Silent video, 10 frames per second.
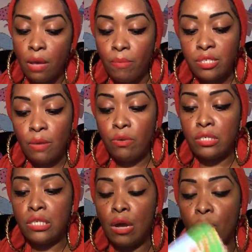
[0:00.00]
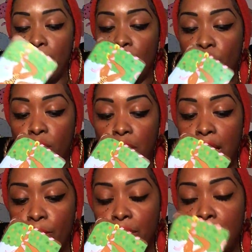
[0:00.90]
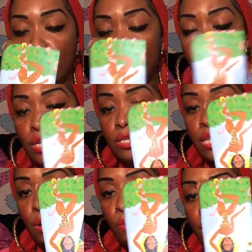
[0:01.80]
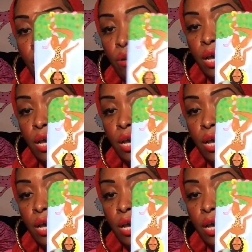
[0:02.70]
but someone's just like, oh my god, like when they look at you, they're just like, wow,